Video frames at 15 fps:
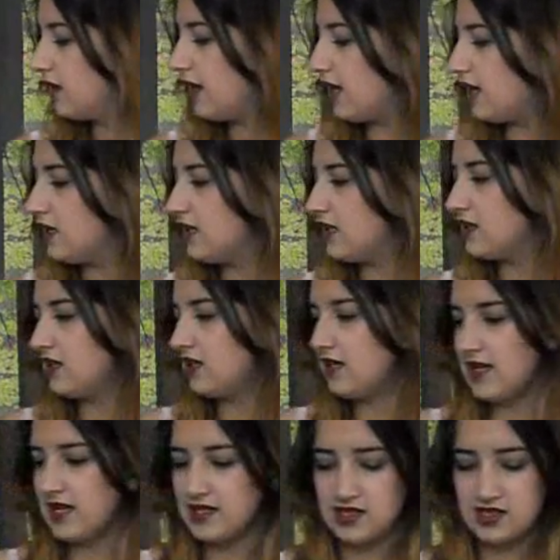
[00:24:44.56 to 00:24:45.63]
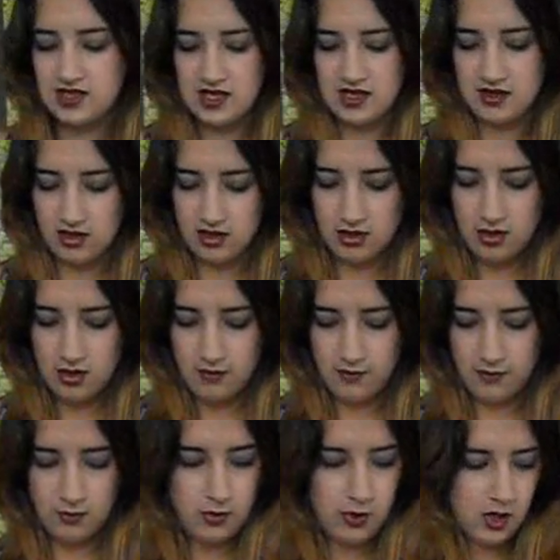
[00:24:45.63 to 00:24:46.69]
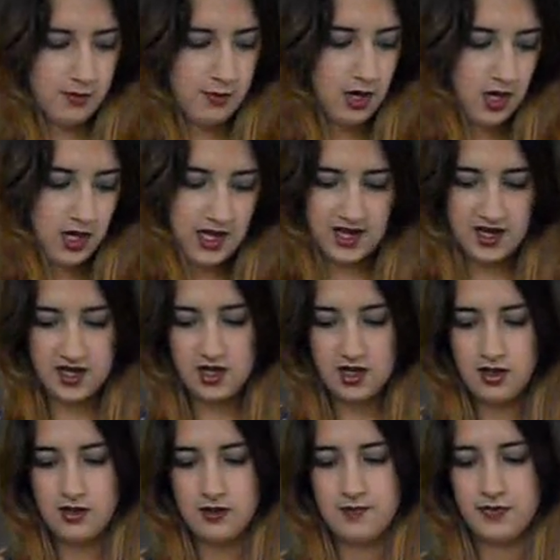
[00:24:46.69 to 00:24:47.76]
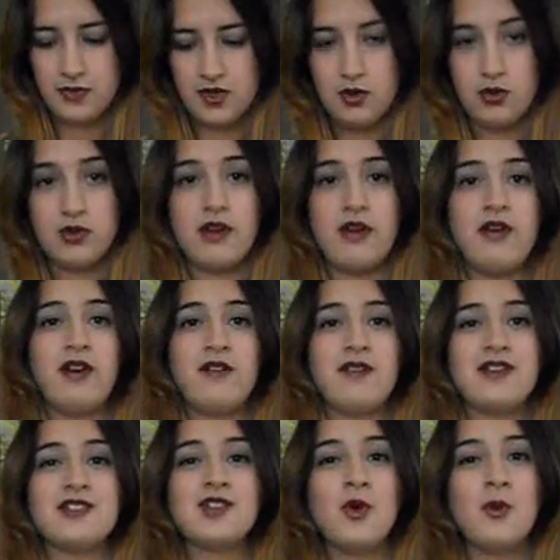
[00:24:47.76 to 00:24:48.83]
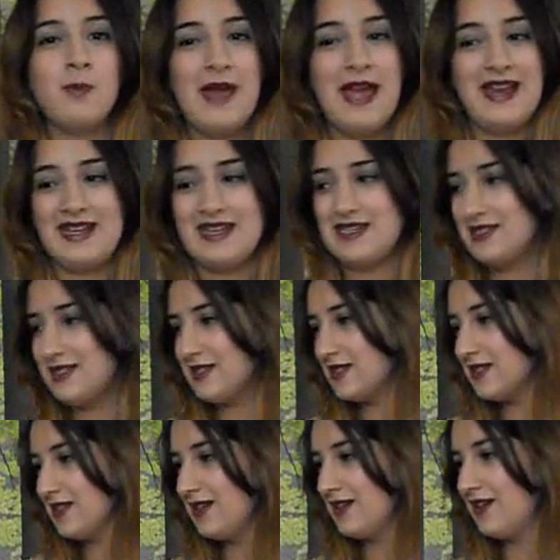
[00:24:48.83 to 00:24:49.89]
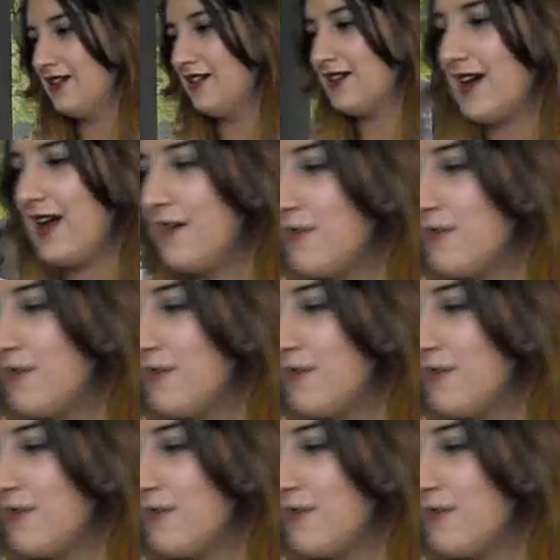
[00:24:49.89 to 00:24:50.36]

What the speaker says: And then the last thing I got from Primark, although over there it's called pennies. Look, I